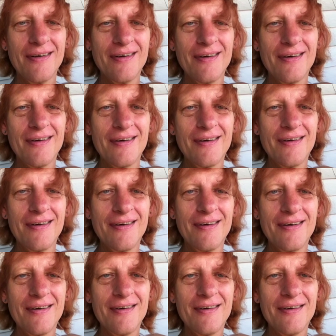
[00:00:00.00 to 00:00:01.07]

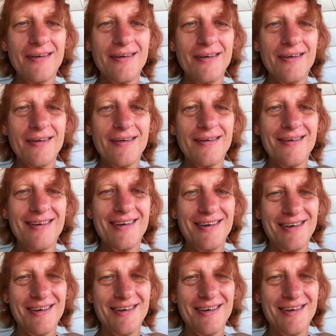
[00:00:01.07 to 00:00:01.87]
(no one is talking)